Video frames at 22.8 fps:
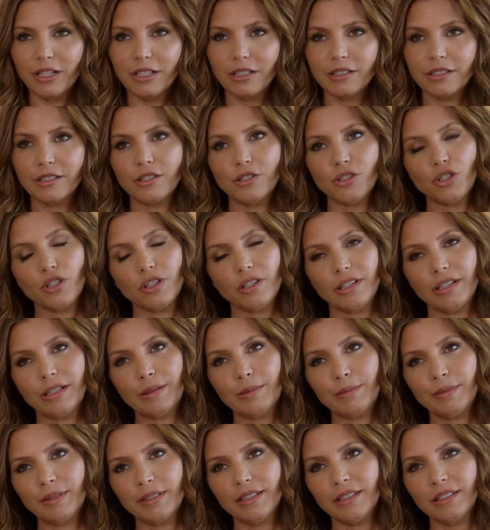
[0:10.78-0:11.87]
Mars,
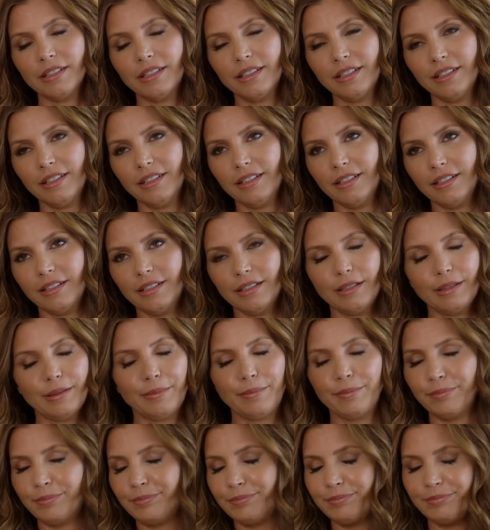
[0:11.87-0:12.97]
Charmed.
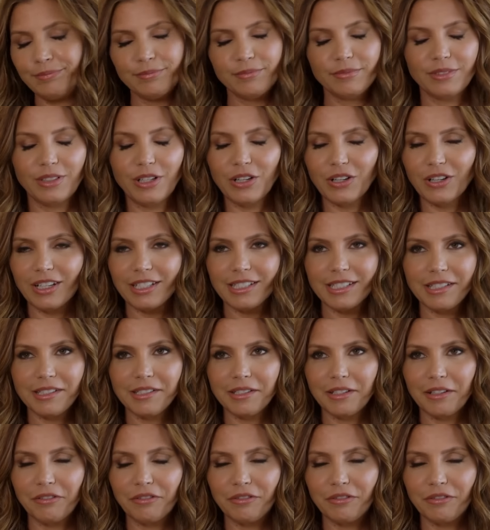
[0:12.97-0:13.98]
Um, all kinds of